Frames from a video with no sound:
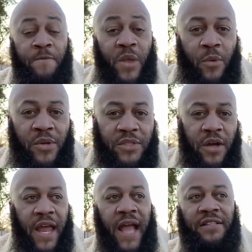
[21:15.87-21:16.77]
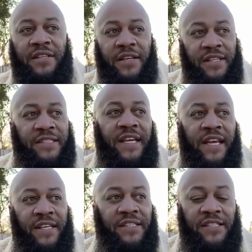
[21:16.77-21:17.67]
I want y'all to actually
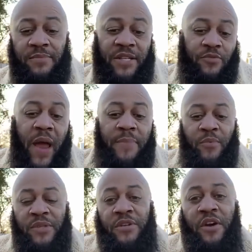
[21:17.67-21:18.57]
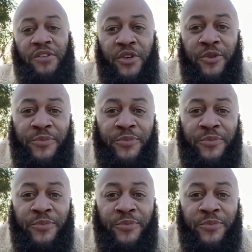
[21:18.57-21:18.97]
understand this because I'm just rapping with y'all, you know?